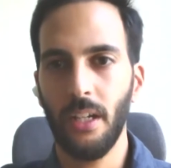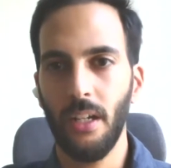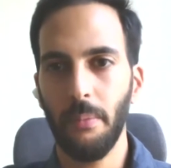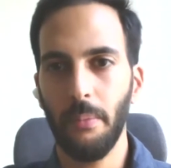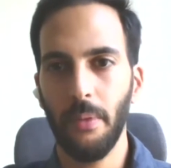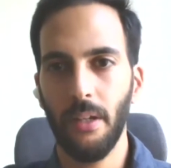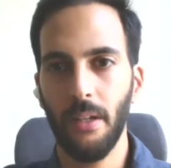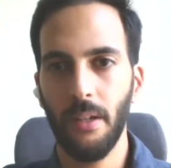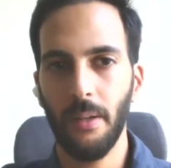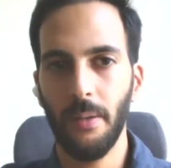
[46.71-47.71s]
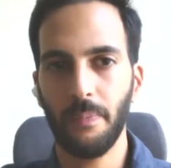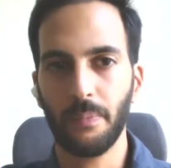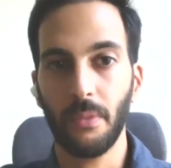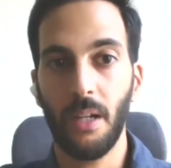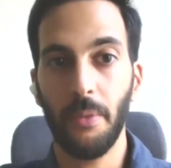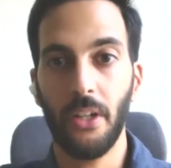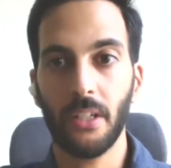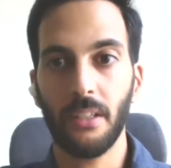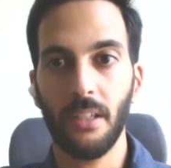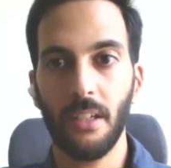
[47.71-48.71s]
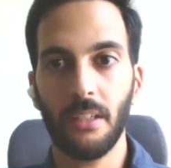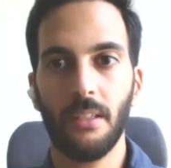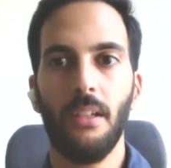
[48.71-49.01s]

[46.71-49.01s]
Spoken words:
I'm an architect.